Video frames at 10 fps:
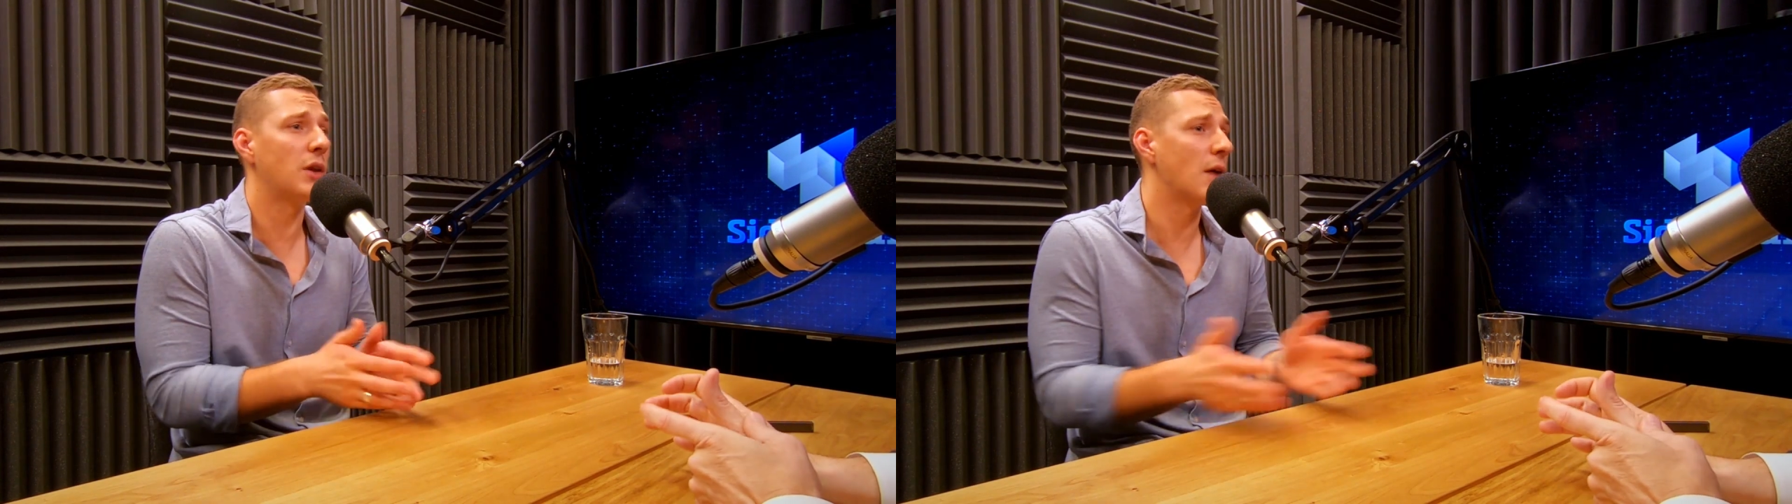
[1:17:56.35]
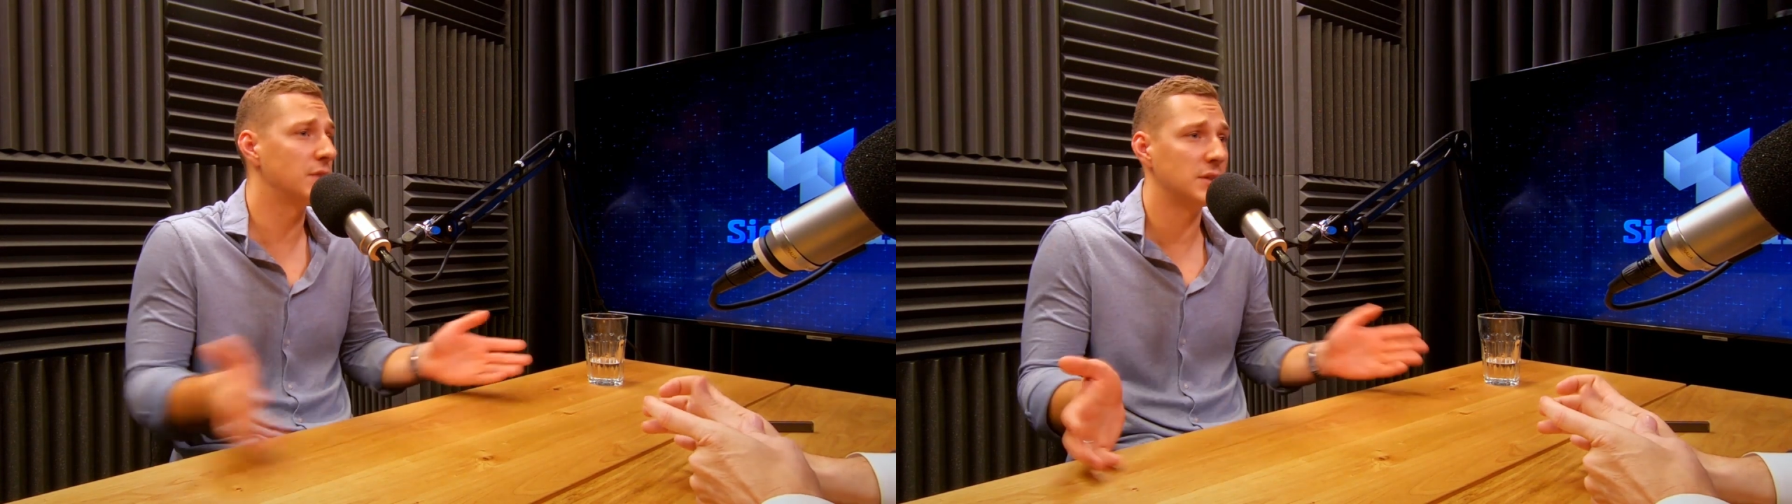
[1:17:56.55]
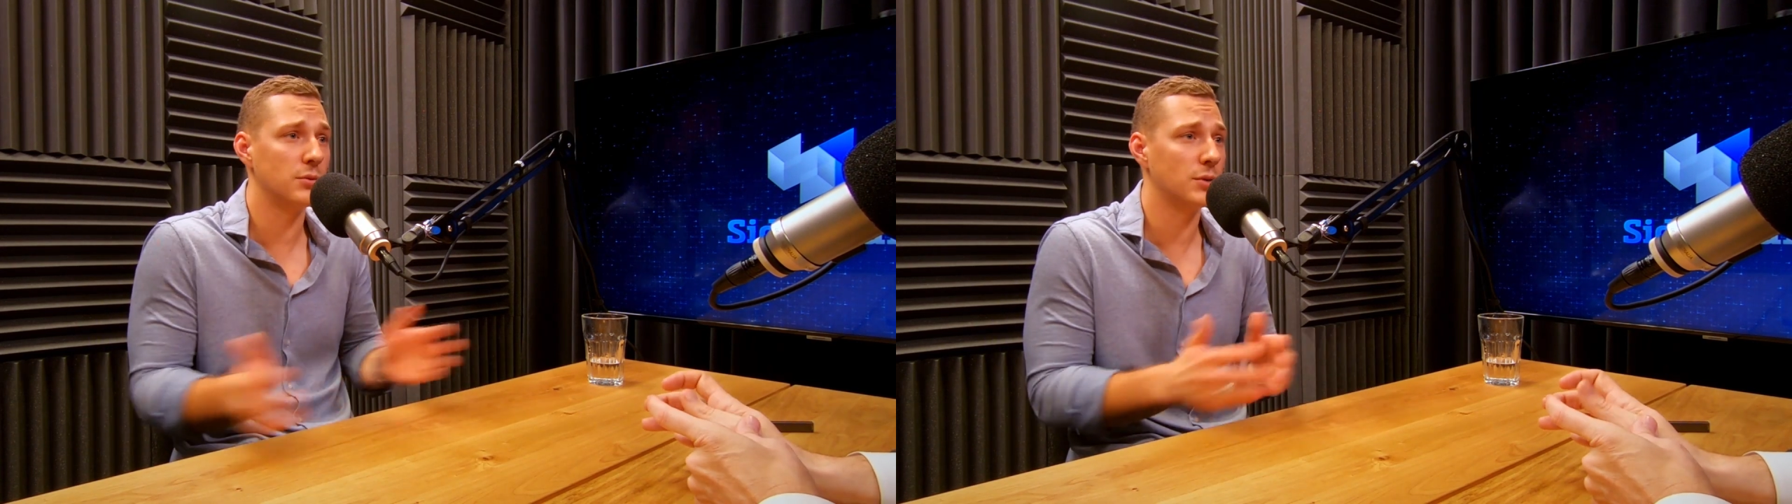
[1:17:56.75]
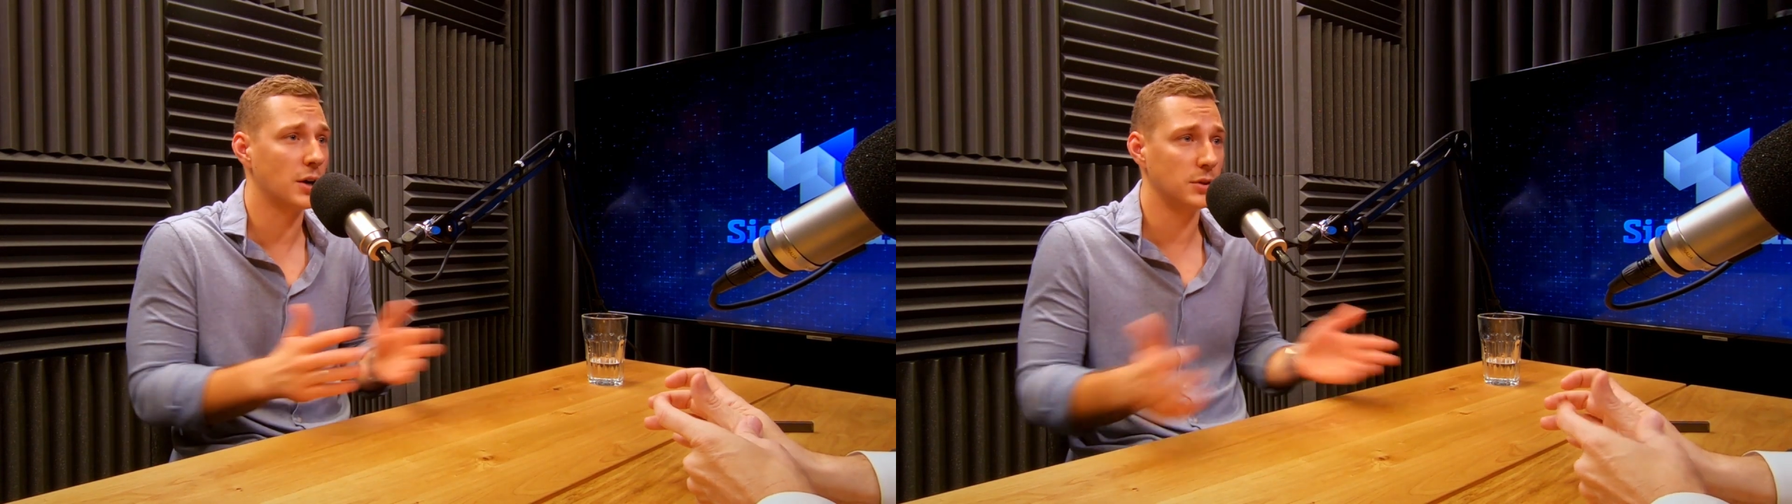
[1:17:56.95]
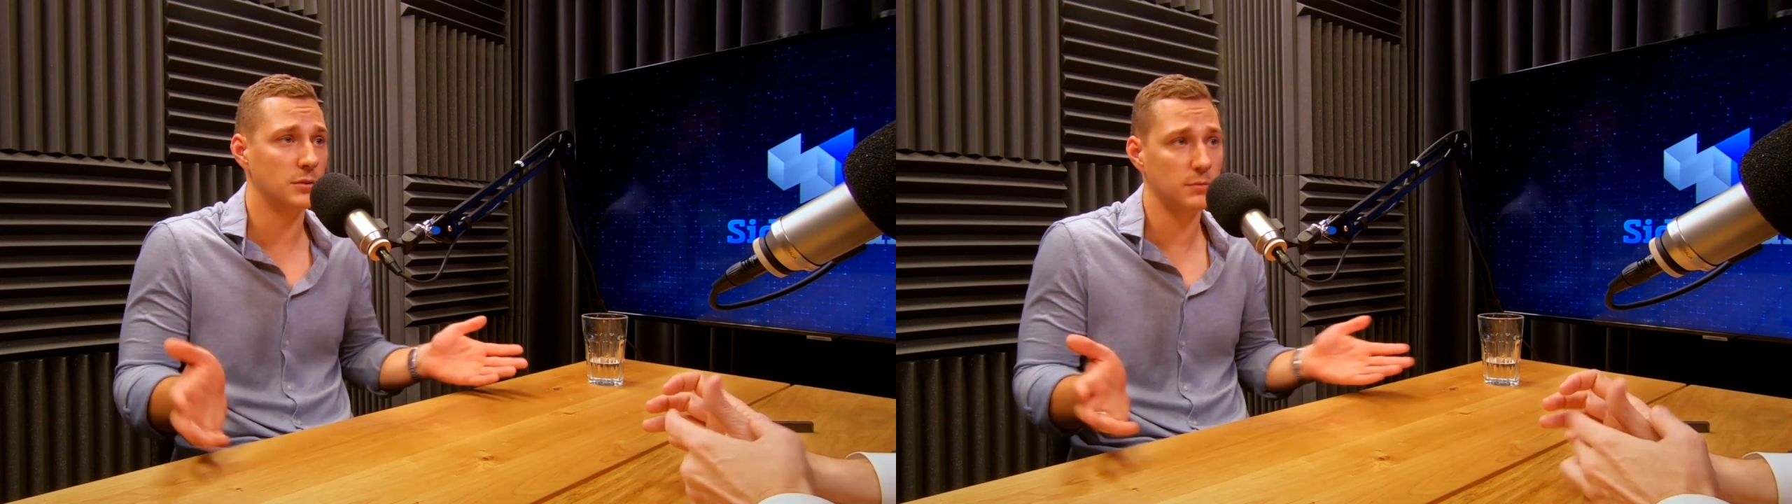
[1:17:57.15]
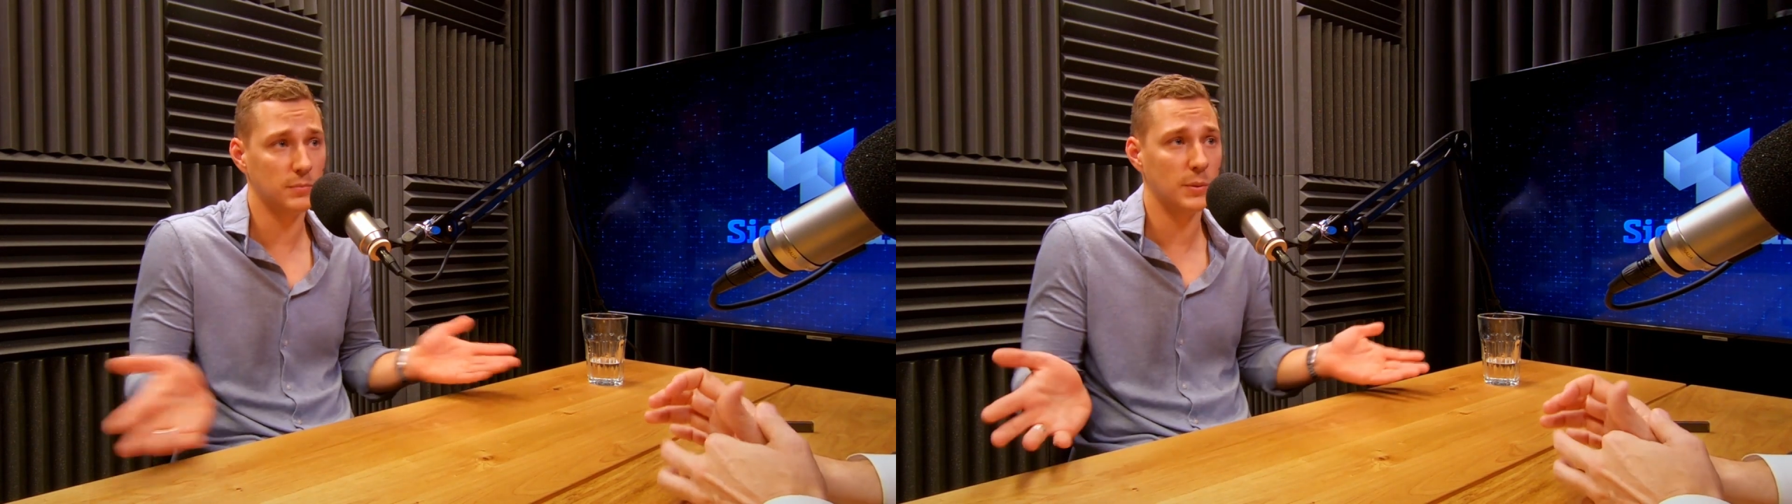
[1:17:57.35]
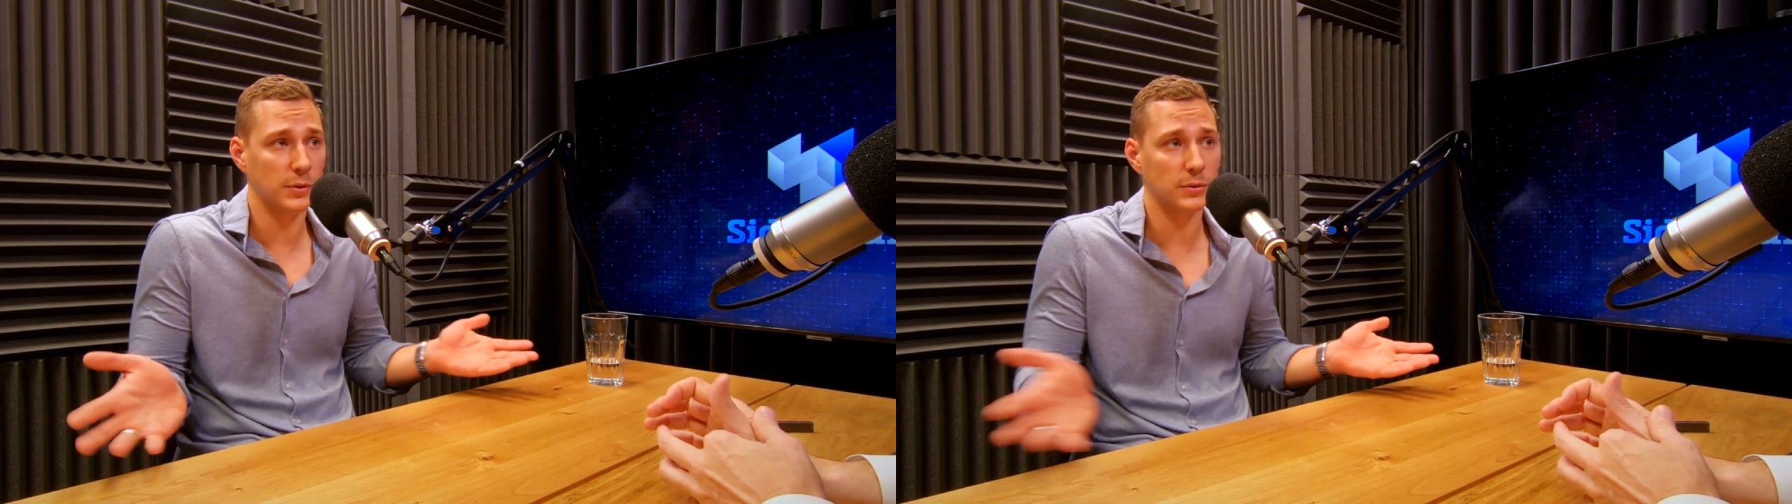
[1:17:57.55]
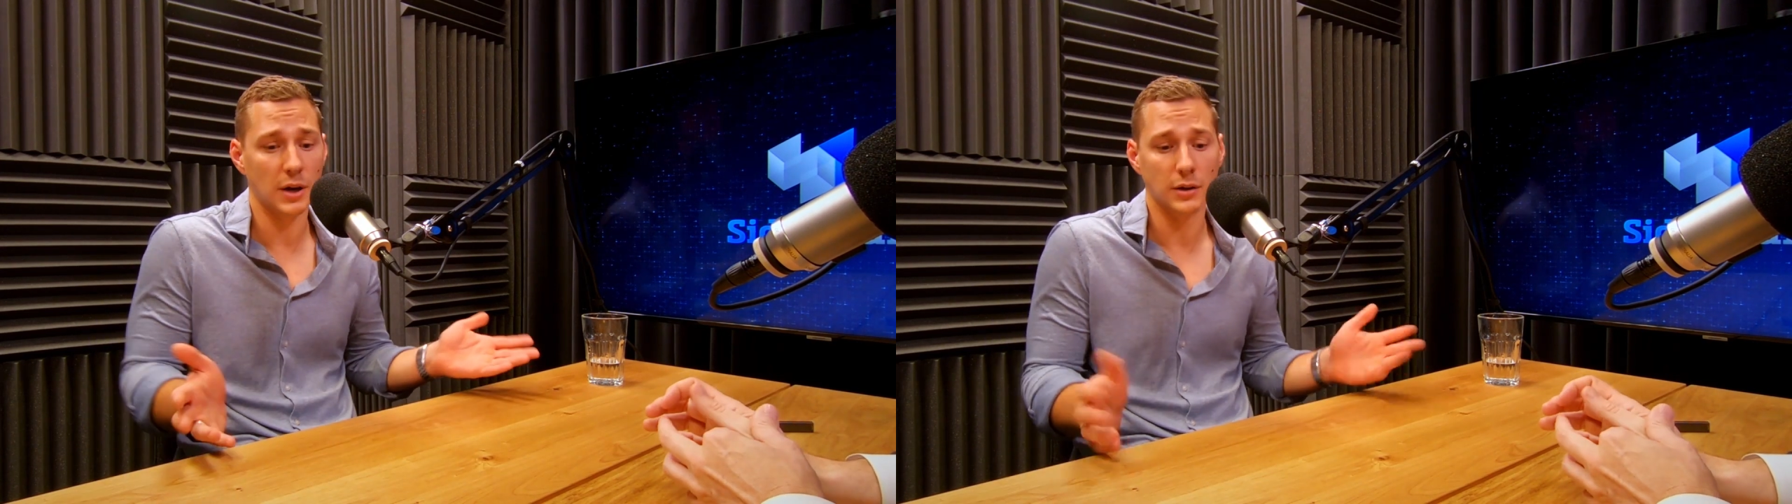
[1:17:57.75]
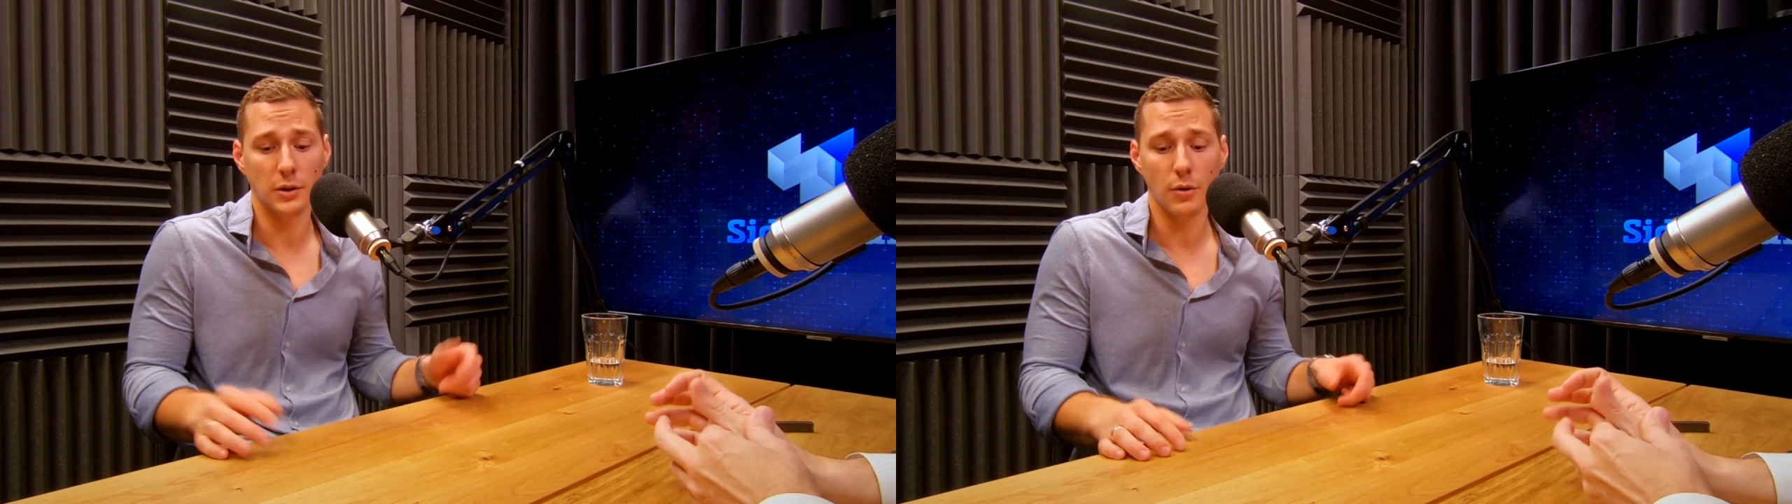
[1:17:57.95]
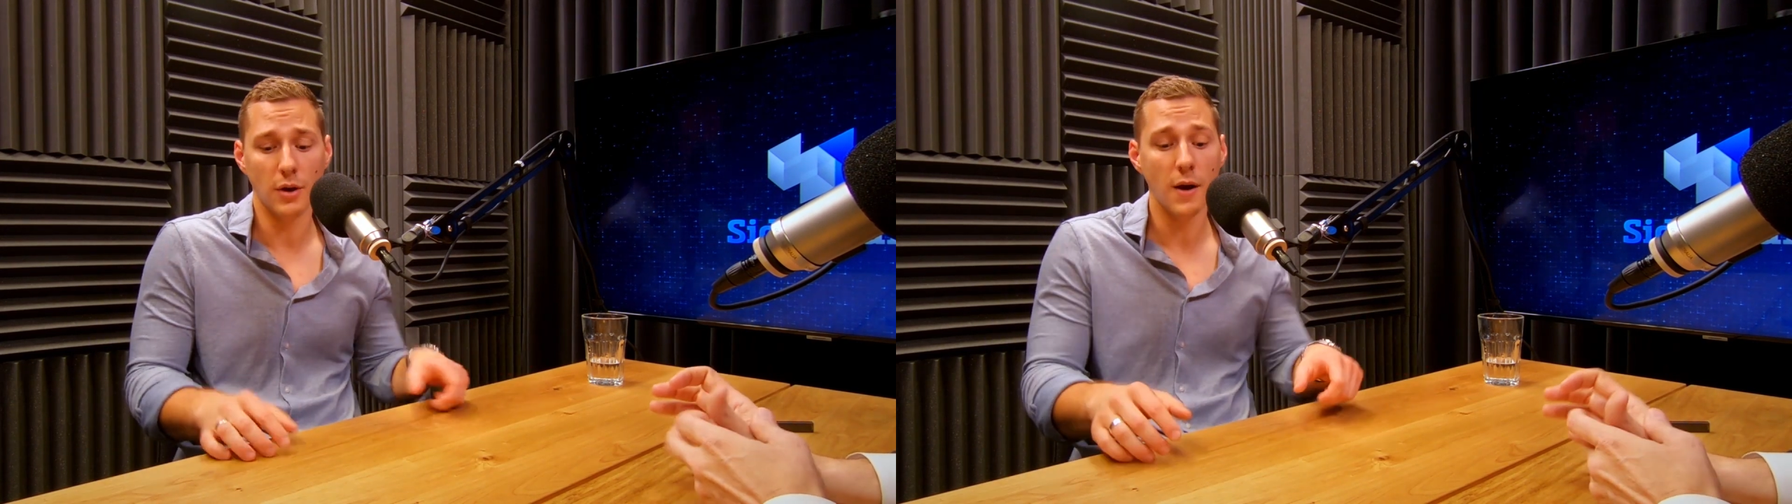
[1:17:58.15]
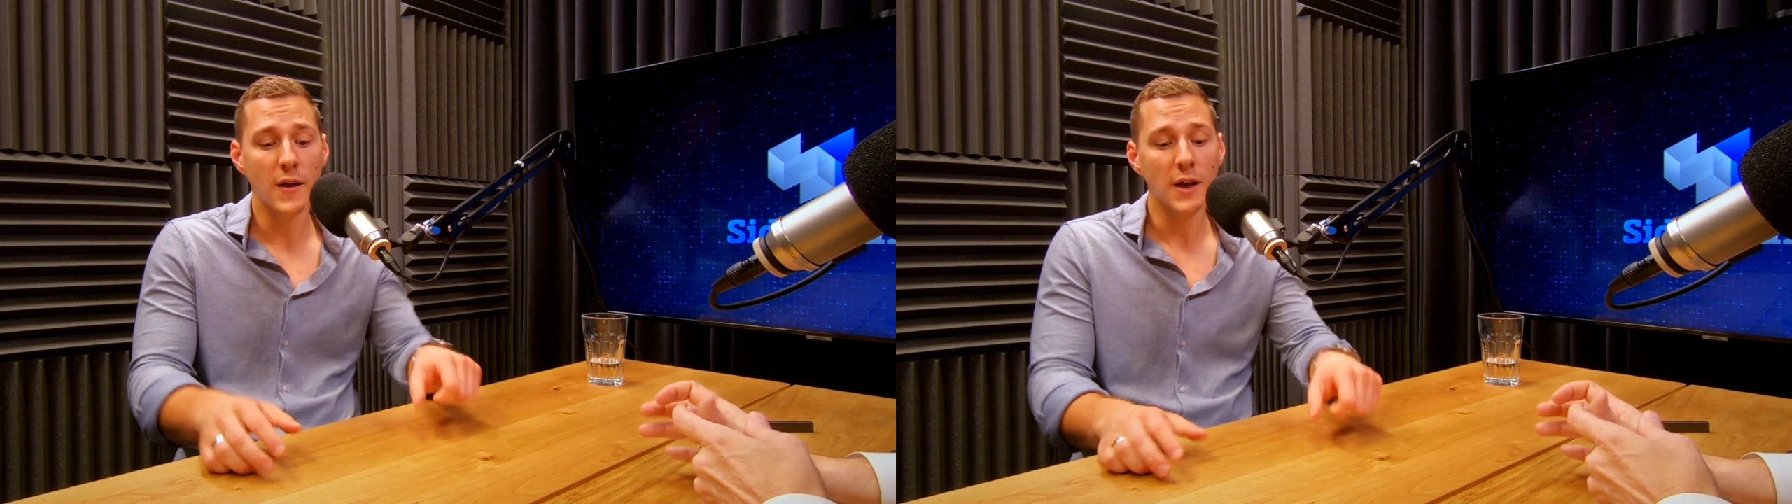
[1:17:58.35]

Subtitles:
then obviously people are not going to go there.